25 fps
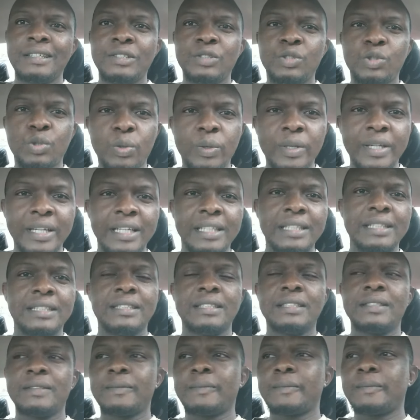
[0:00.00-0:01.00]
to it.
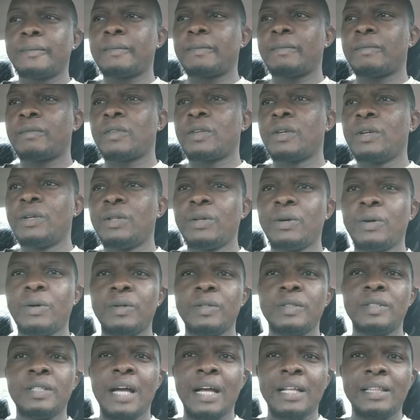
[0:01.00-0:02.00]

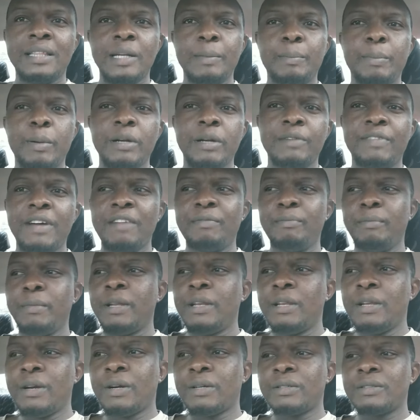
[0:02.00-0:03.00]
That 3.5
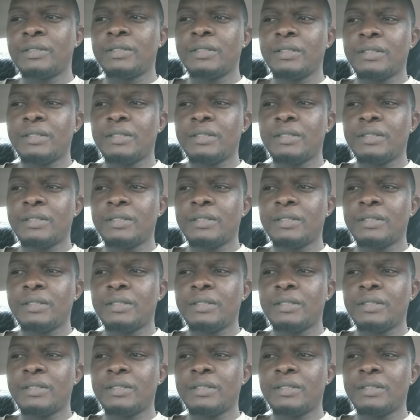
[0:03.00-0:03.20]
million